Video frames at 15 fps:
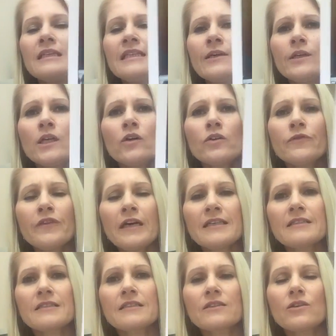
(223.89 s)
Now a lot of
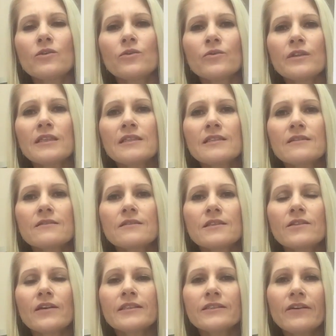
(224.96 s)
us call this
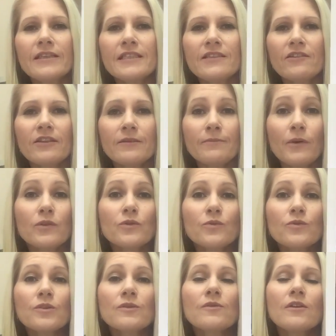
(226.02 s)
design 99
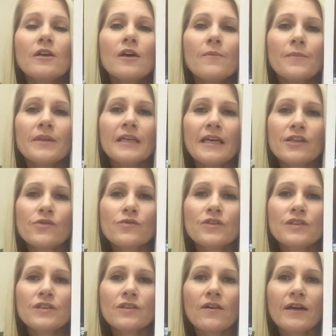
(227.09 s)
bottles, but the actual
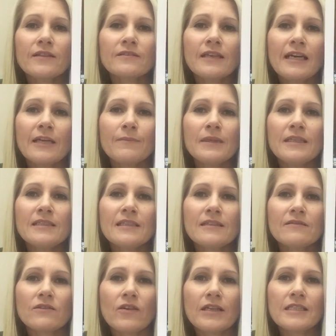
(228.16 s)
design name is
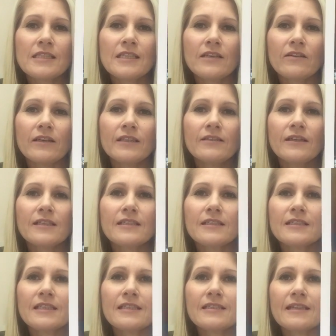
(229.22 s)
99, as
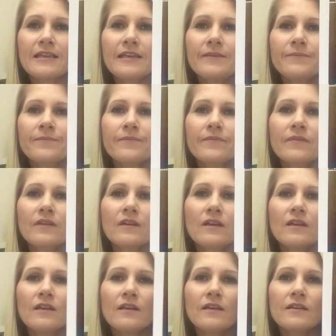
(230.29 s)
it says there.
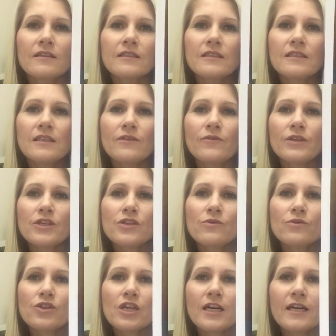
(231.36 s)
This is the
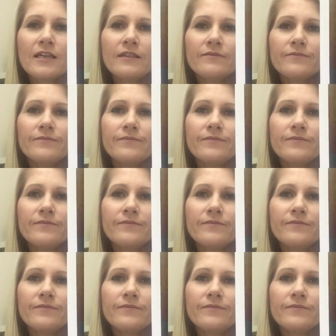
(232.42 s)
original chart.